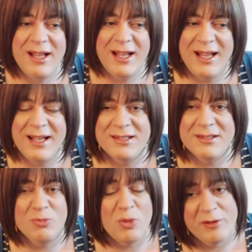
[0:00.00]

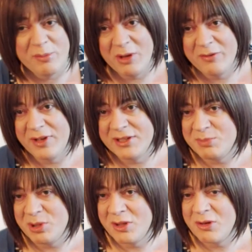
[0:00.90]
and whether it be on
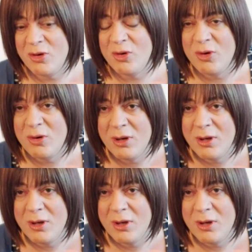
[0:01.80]
Facebook or